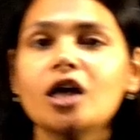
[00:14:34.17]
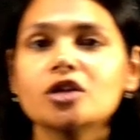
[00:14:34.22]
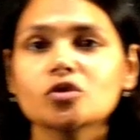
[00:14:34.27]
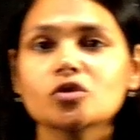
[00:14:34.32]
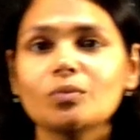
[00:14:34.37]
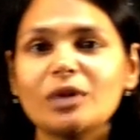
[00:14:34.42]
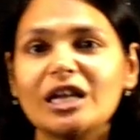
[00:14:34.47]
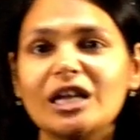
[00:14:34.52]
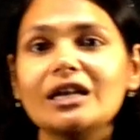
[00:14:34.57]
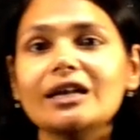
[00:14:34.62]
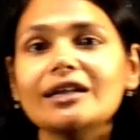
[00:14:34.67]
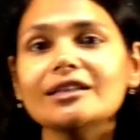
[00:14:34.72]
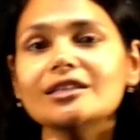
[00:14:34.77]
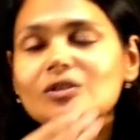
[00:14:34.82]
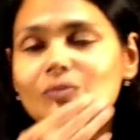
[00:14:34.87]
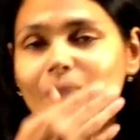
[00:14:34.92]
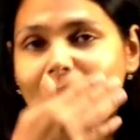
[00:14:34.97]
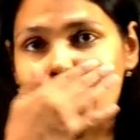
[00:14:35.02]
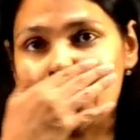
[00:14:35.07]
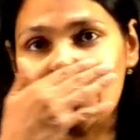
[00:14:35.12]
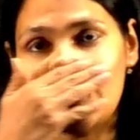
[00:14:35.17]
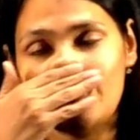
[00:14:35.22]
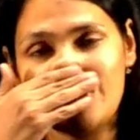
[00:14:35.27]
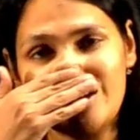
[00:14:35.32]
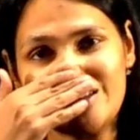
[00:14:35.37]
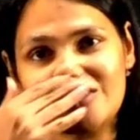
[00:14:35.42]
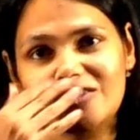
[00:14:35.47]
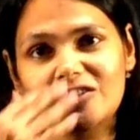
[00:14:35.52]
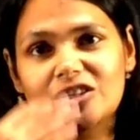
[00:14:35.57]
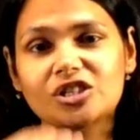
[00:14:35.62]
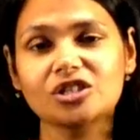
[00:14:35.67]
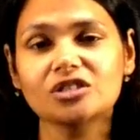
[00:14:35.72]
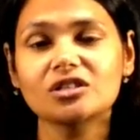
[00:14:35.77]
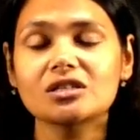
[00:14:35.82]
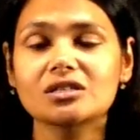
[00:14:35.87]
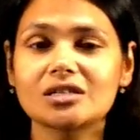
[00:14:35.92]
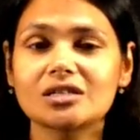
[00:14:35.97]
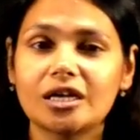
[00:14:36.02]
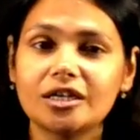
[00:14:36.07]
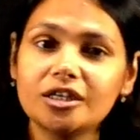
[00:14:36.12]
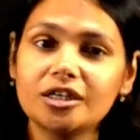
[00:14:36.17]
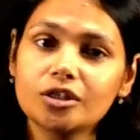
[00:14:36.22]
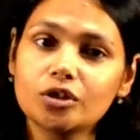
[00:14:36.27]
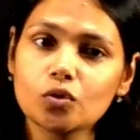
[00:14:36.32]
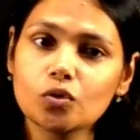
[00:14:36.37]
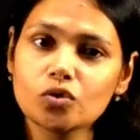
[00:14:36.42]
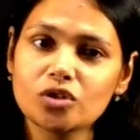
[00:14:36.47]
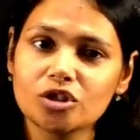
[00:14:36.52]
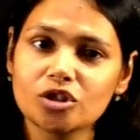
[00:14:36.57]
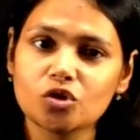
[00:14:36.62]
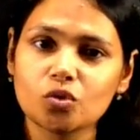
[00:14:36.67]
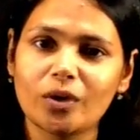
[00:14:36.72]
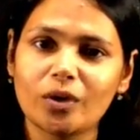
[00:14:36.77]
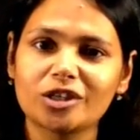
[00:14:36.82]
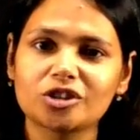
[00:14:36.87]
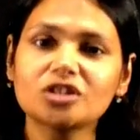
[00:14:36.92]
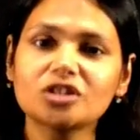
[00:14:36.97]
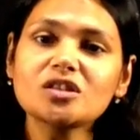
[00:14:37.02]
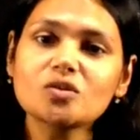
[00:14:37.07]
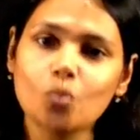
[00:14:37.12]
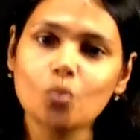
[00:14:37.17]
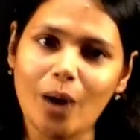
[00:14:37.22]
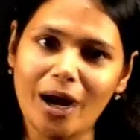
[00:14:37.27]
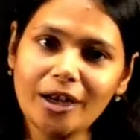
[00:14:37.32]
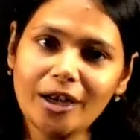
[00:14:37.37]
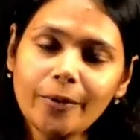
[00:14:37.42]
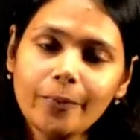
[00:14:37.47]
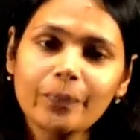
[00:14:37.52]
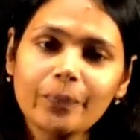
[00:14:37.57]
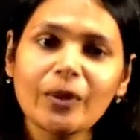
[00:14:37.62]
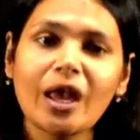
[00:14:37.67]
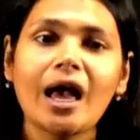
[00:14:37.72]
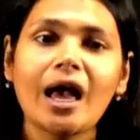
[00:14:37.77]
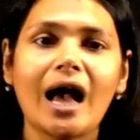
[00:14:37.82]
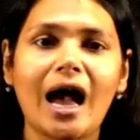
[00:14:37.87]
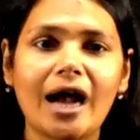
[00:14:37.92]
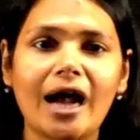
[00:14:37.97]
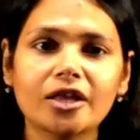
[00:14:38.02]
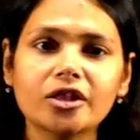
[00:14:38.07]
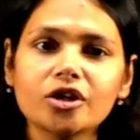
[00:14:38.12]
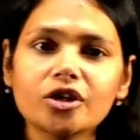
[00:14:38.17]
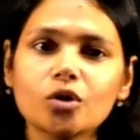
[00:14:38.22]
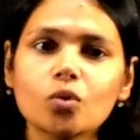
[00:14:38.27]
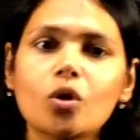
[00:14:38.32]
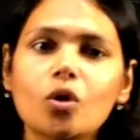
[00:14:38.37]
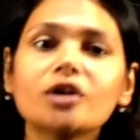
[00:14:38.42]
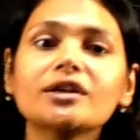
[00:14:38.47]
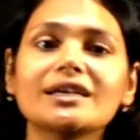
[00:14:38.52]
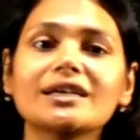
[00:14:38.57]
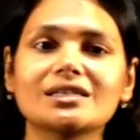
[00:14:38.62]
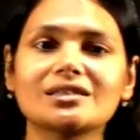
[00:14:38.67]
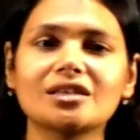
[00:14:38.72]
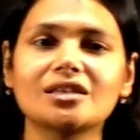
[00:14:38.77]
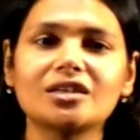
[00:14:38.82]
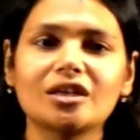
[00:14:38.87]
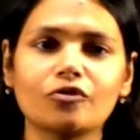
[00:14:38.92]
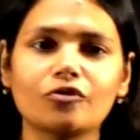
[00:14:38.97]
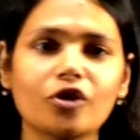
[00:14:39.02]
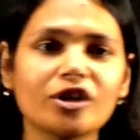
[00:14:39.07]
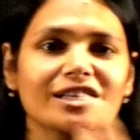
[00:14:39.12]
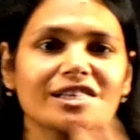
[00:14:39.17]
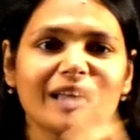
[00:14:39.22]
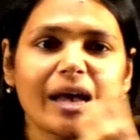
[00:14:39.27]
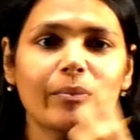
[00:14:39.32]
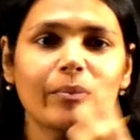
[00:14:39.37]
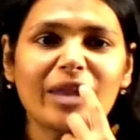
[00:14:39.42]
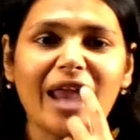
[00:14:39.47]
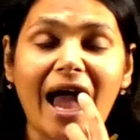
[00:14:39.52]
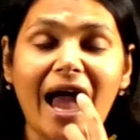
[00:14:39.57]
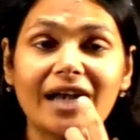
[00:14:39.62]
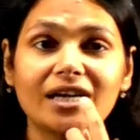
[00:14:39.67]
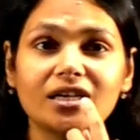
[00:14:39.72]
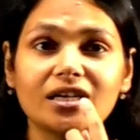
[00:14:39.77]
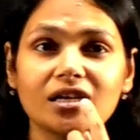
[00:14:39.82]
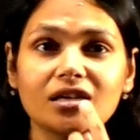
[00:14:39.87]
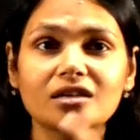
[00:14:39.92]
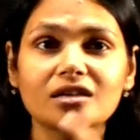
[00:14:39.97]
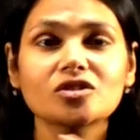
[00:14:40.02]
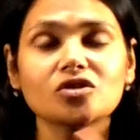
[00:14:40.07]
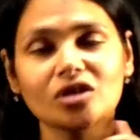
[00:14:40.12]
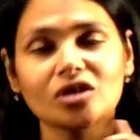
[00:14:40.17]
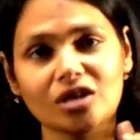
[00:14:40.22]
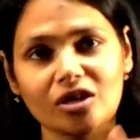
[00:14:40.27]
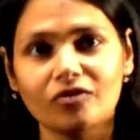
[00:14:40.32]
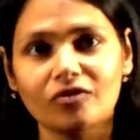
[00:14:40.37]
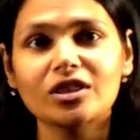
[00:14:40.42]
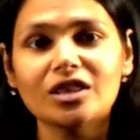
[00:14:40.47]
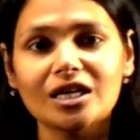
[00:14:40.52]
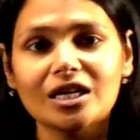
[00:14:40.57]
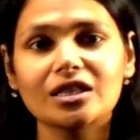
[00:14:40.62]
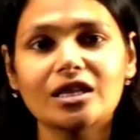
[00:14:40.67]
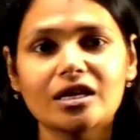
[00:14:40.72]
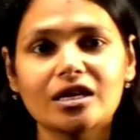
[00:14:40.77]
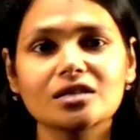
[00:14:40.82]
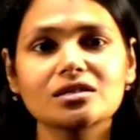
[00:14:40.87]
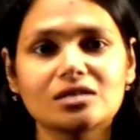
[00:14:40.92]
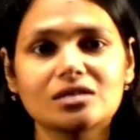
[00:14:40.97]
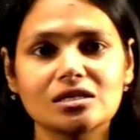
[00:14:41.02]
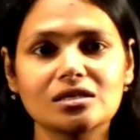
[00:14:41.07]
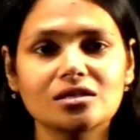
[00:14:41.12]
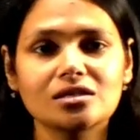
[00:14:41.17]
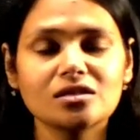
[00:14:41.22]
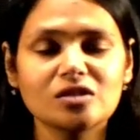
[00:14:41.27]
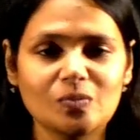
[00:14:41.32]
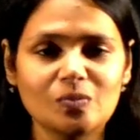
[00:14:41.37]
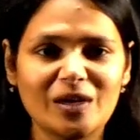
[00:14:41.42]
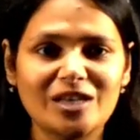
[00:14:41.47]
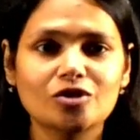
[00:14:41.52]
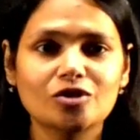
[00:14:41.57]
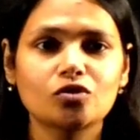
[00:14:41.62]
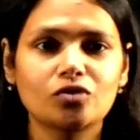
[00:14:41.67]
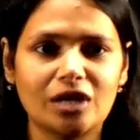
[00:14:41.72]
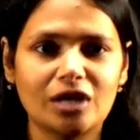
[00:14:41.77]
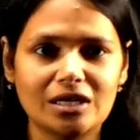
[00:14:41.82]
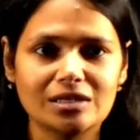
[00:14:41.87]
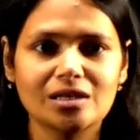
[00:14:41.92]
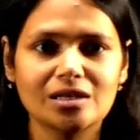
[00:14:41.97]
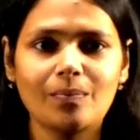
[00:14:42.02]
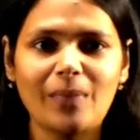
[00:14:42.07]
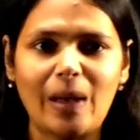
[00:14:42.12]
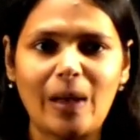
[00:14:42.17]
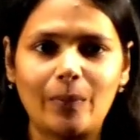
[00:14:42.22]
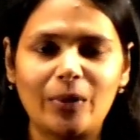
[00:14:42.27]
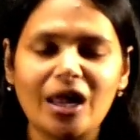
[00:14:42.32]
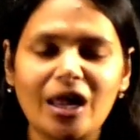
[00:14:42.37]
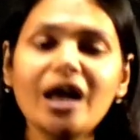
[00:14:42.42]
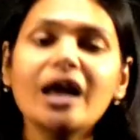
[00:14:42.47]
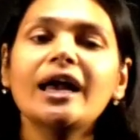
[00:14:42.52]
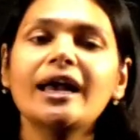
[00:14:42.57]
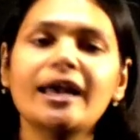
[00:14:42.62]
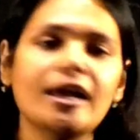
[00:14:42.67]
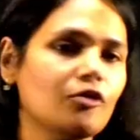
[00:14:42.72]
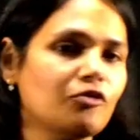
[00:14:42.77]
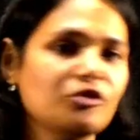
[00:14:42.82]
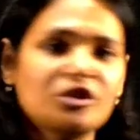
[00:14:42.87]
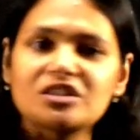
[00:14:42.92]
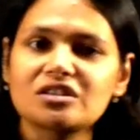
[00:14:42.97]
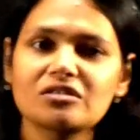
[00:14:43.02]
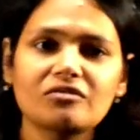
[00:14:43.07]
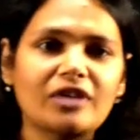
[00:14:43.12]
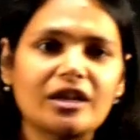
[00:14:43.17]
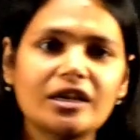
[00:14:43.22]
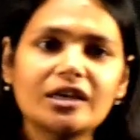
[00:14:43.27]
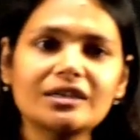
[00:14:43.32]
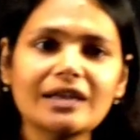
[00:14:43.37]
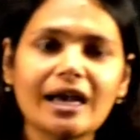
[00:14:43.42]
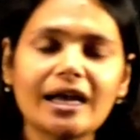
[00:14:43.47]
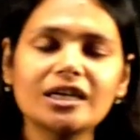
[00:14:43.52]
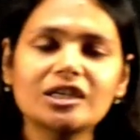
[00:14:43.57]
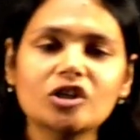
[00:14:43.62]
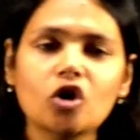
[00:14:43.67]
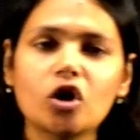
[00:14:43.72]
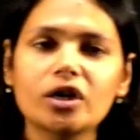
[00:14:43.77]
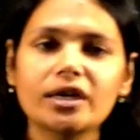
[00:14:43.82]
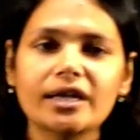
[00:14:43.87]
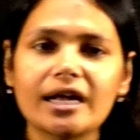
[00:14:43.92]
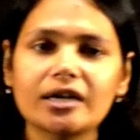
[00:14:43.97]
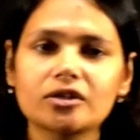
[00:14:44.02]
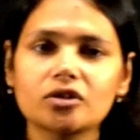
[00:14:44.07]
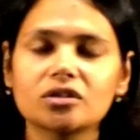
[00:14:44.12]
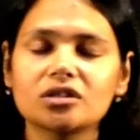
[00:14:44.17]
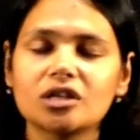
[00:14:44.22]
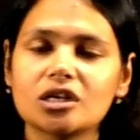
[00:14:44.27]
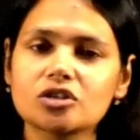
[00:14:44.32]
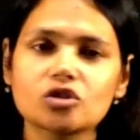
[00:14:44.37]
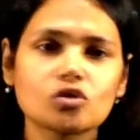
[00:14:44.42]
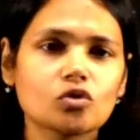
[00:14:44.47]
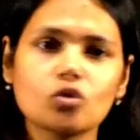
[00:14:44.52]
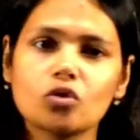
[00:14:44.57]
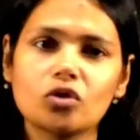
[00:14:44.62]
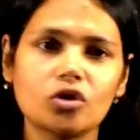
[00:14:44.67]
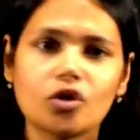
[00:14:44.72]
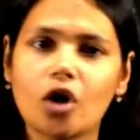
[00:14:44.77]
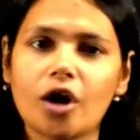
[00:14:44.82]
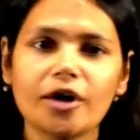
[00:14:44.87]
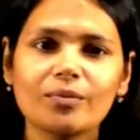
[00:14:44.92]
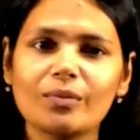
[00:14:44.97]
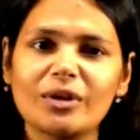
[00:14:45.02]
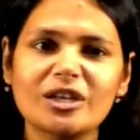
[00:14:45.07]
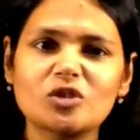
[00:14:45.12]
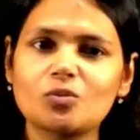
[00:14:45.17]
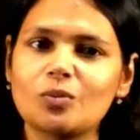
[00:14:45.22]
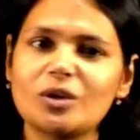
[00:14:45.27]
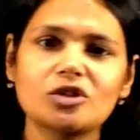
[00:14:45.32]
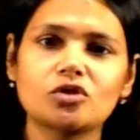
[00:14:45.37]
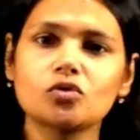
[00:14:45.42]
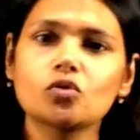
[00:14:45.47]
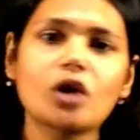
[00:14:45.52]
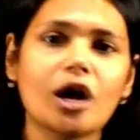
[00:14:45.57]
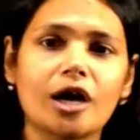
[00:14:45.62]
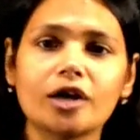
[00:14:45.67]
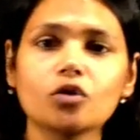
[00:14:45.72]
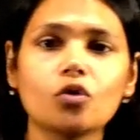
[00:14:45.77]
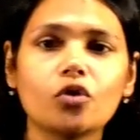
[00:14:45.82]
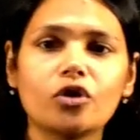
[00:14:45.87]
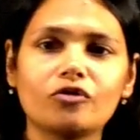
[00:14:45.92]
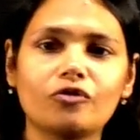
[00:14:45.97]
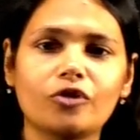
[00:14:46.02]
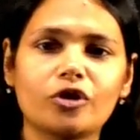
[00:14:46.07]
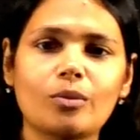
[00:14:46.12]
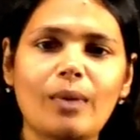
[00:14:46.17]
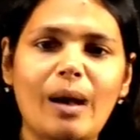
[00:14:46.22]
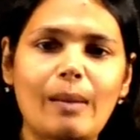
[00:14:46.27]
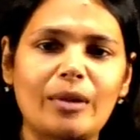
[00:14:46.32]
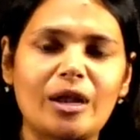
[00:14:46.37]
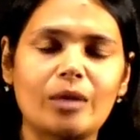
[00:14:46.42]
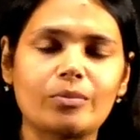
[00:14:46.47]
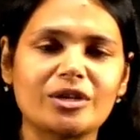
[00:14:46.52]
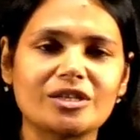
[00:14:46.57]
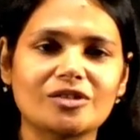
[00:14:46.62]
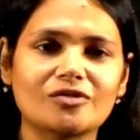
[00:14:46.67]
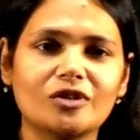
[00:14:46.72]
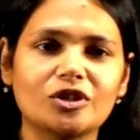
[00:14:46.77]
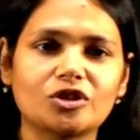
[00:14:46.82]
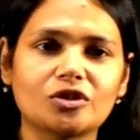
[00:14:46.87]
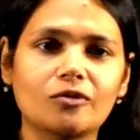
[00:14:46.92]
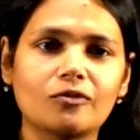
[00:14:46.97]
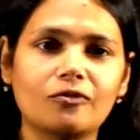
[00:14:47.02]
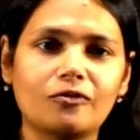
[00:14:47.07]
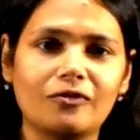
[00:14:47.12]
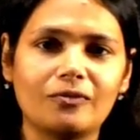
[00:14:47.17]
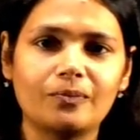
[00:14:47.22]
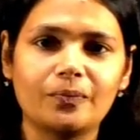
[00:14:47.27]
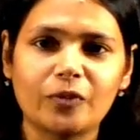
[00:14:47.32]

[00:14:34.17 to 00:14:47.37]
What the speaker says: So mainly this papilla preservation is done in two situations. One, Either you want aesthetic, for example, anteriors, given that there is decent space to raise the papilla. If it is a very tight contact or there is not much space, you can't go in for a papilla preservation.